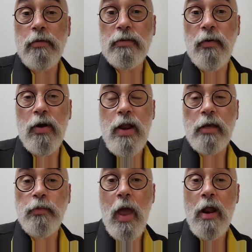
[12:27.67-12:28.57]
flight was very
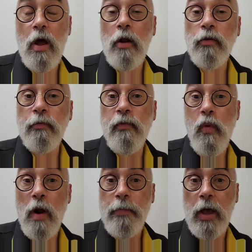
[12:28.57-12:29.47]
nice. We had
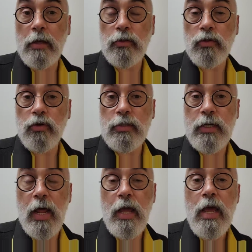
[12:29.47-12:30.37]
104 passengers
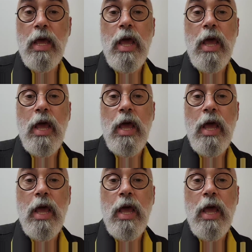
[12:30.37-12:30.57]
today.